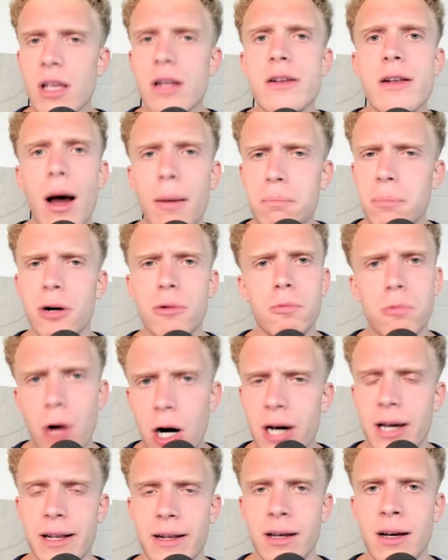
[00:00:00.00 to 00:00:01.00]
Number
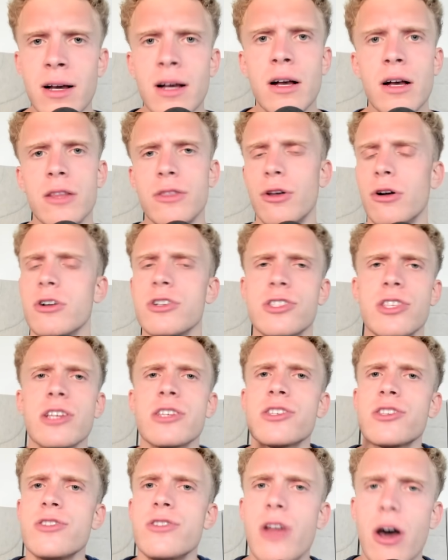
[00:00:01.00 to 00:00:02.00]
one, there's
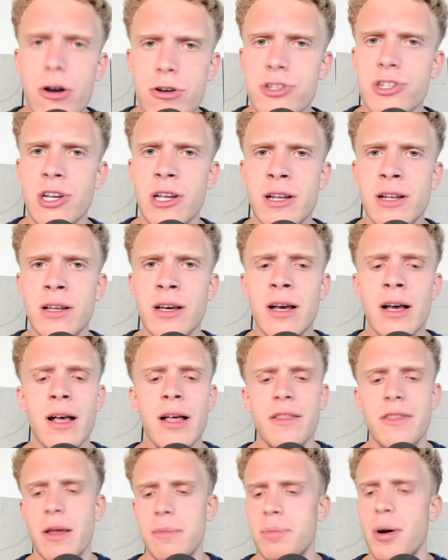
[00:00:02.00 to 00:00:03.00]
this notion
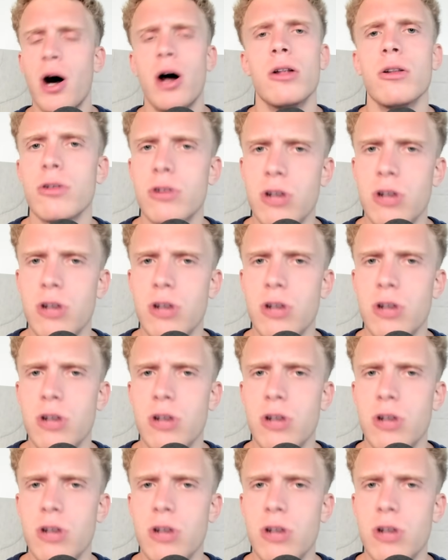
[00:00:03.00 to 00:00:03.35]
that Paulo